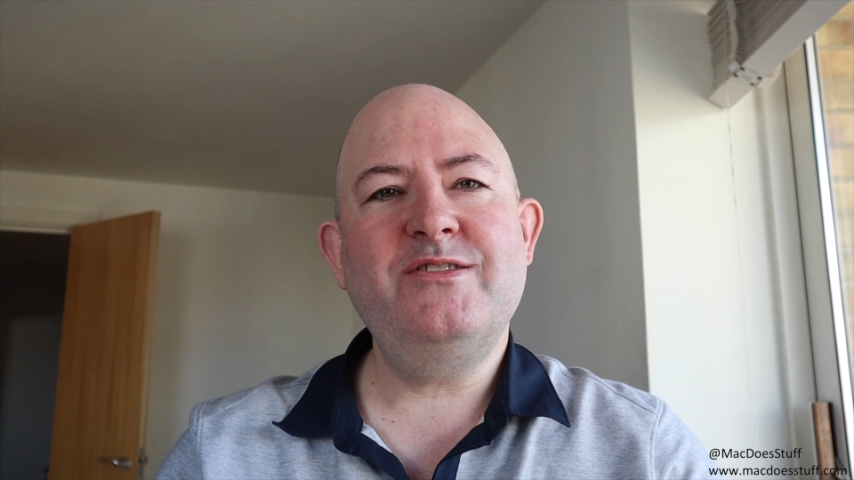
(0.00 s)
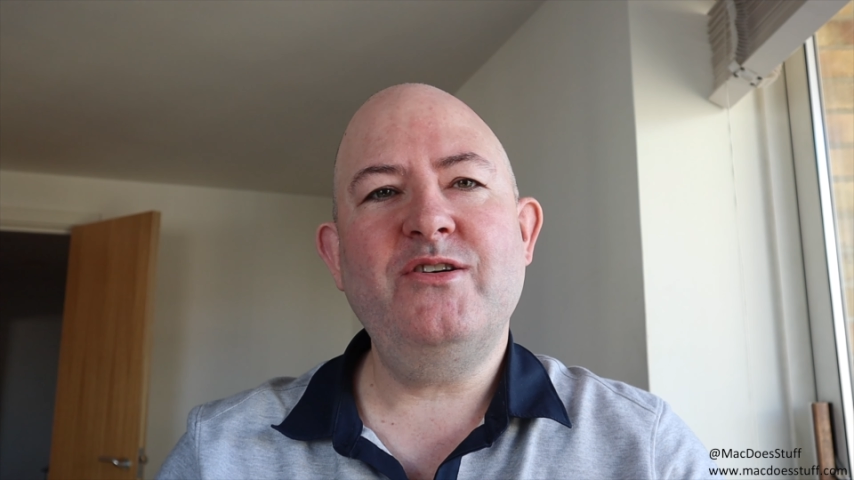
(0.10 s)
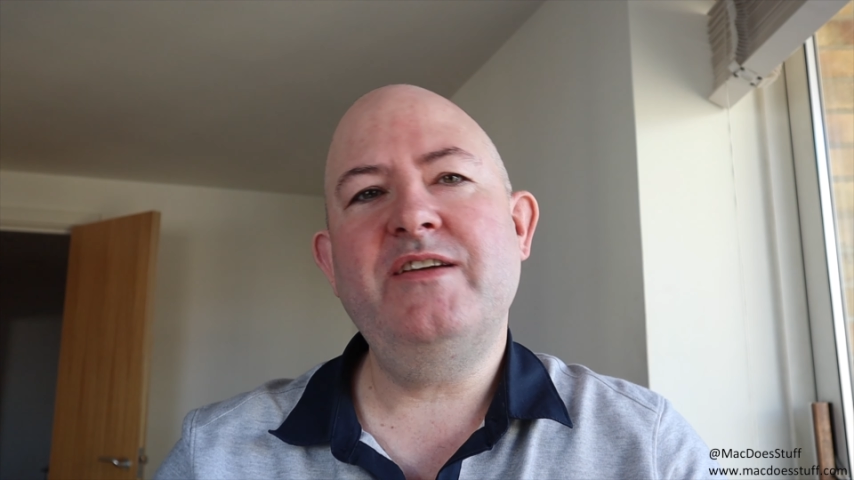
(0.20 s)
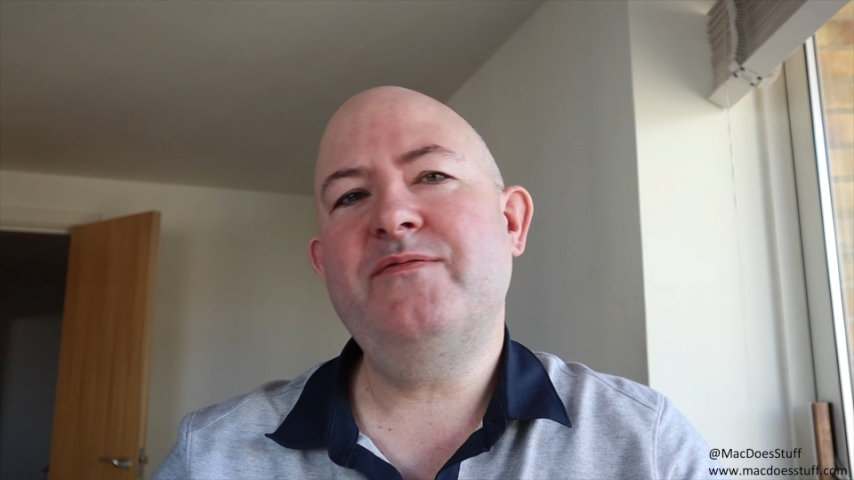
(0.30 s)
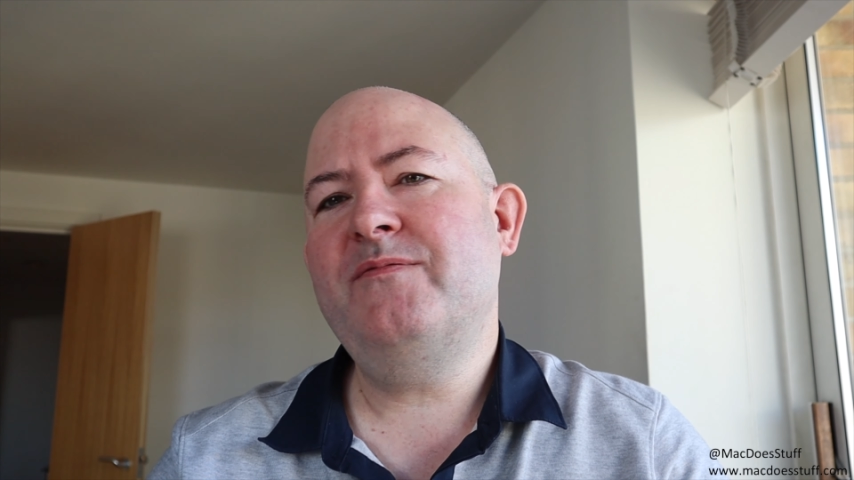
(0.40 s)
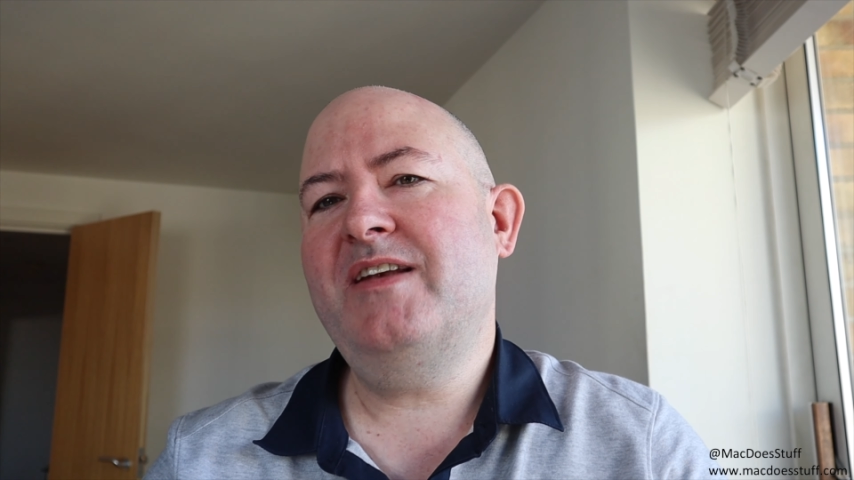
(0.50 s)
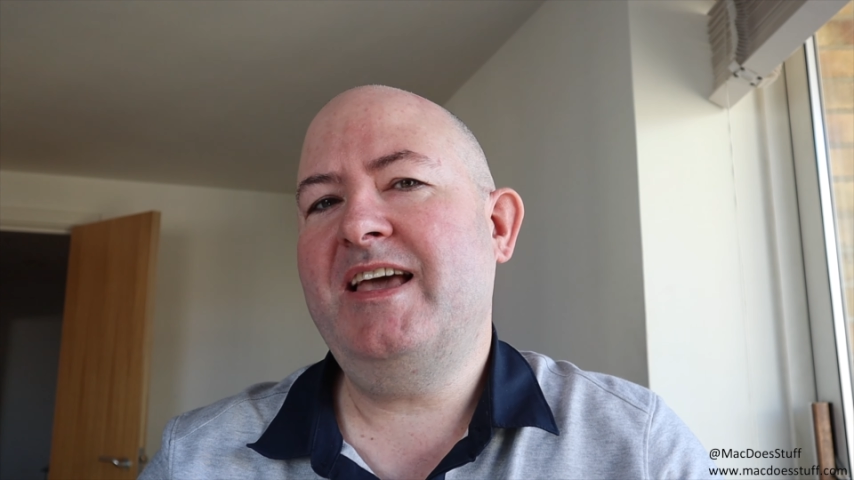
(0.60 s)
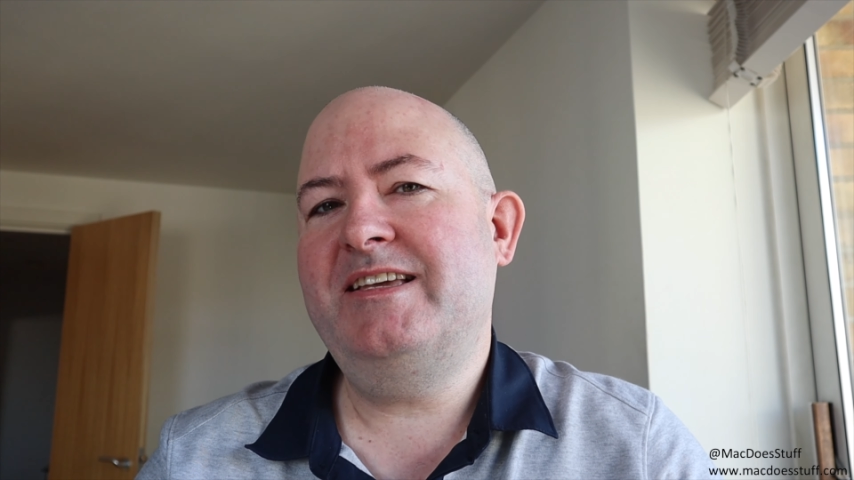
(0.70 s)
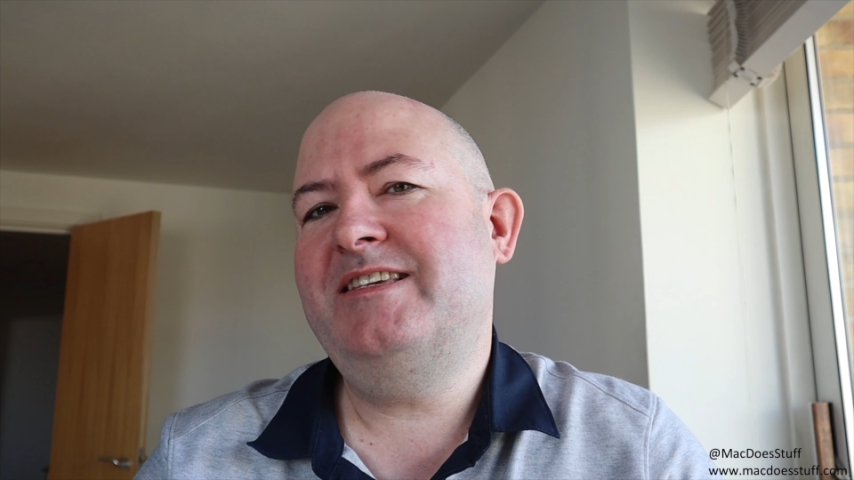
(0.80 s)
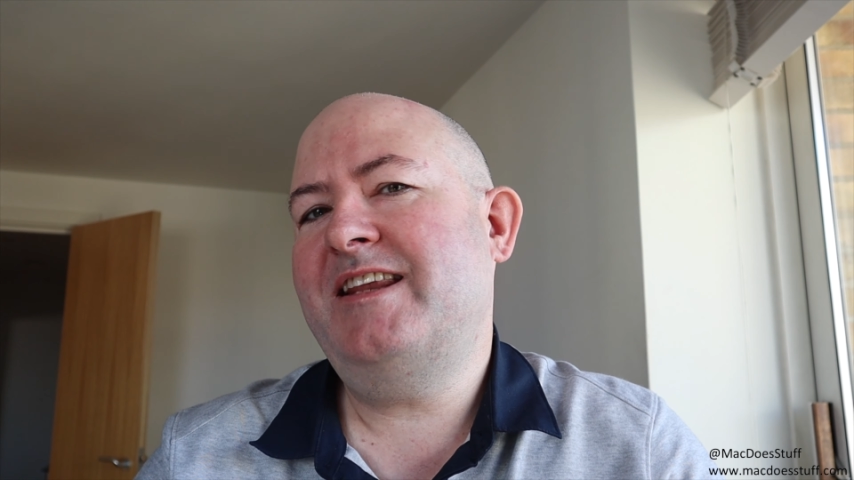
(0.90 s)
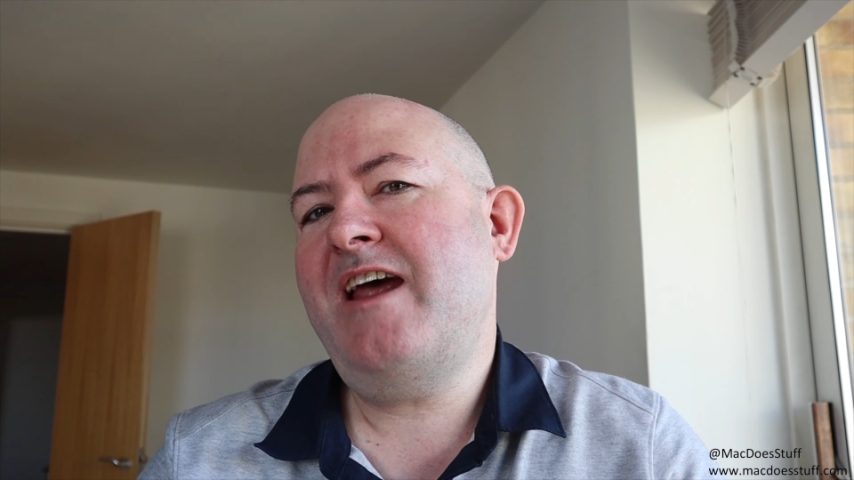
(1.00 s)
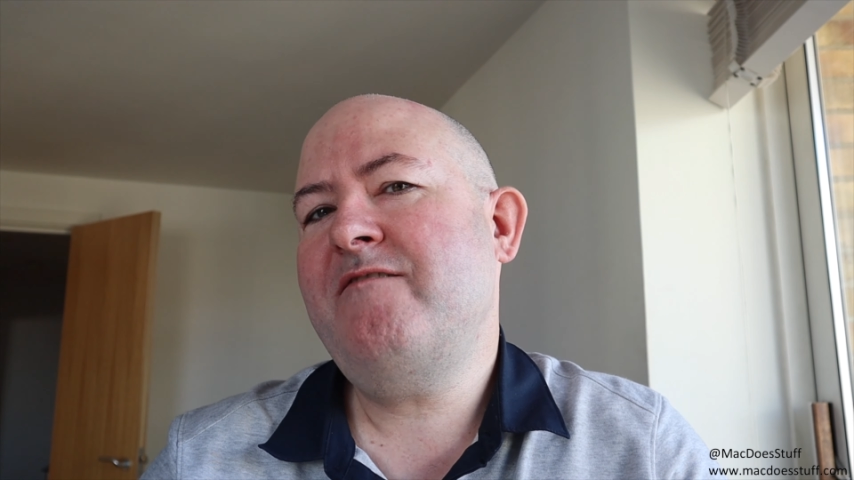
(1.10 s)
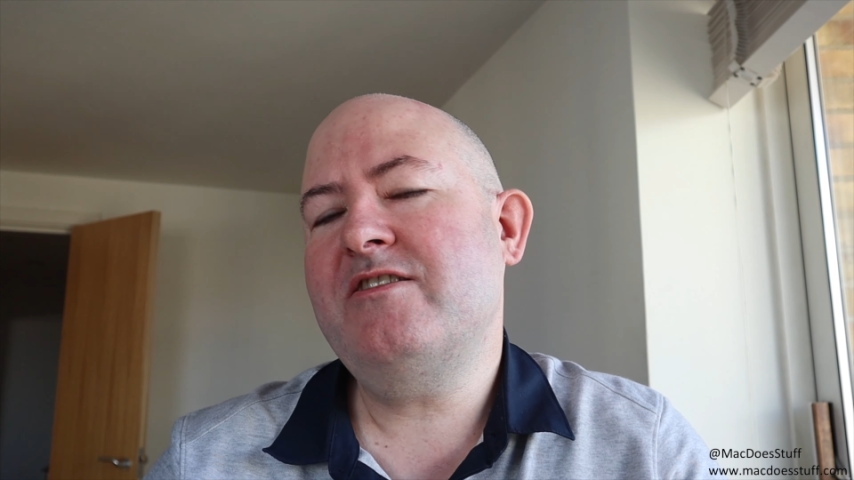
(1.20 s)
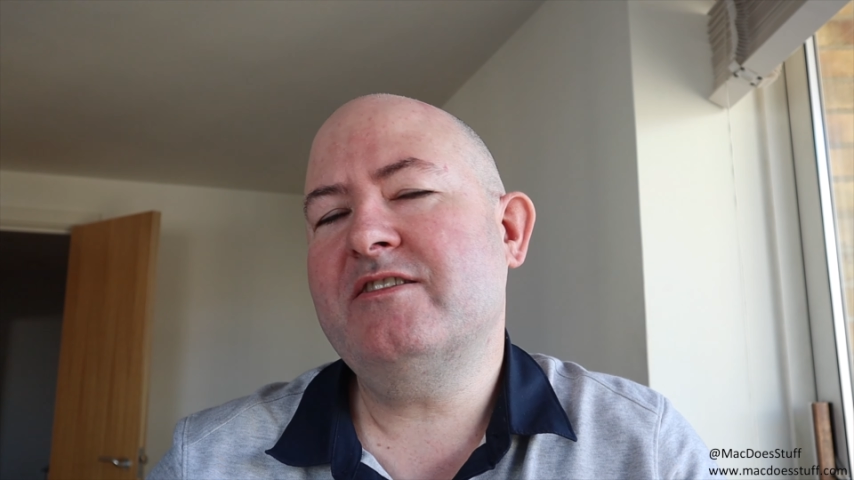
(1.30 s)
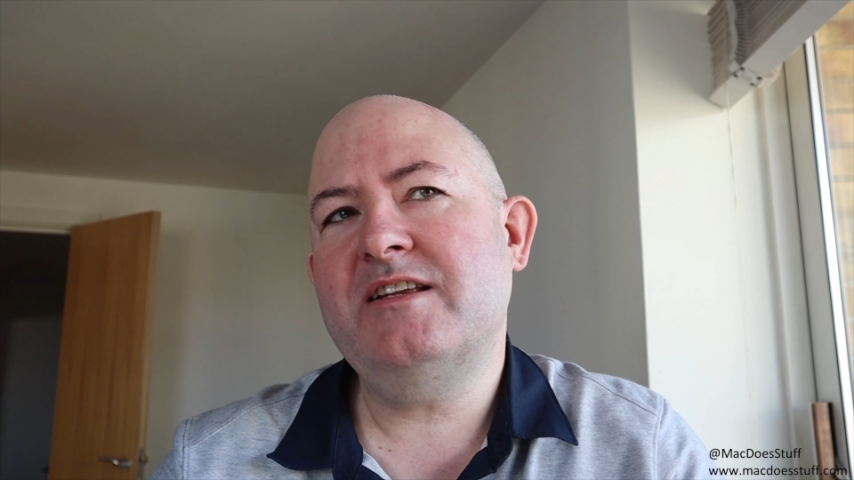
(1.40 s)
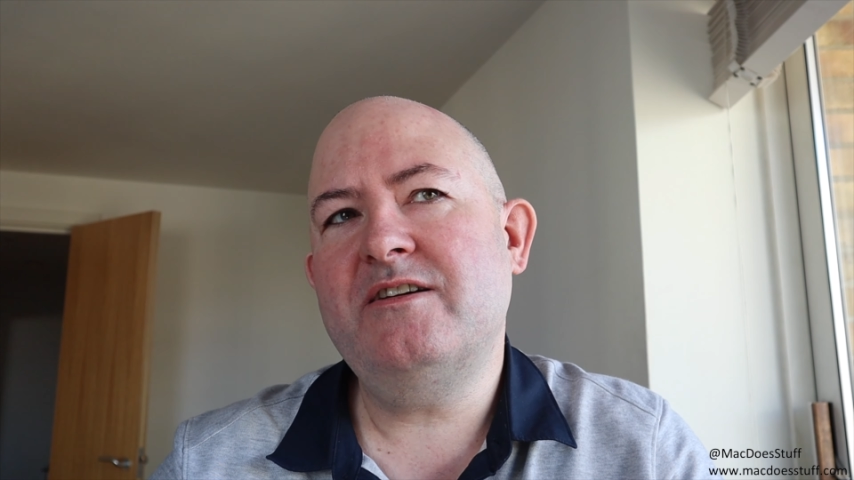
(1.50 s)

not even related areas,